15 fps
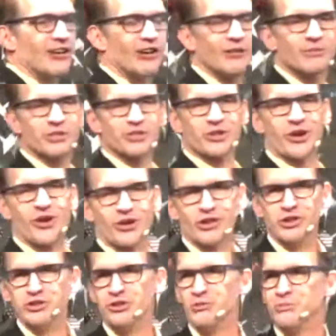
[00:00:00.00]
Armstrong,
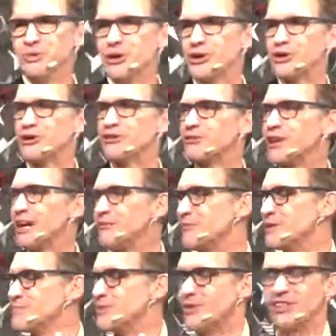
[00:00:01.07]
in the book, at
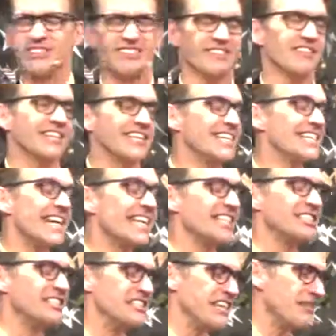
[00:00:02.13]
one point, an
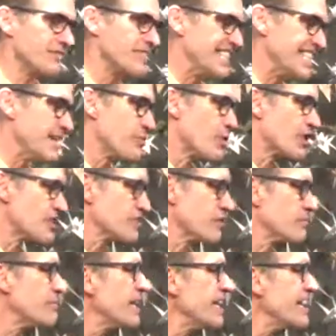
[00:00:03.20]
analogy that really works for
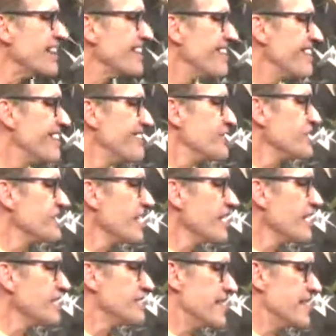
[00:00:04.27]
me, she said, a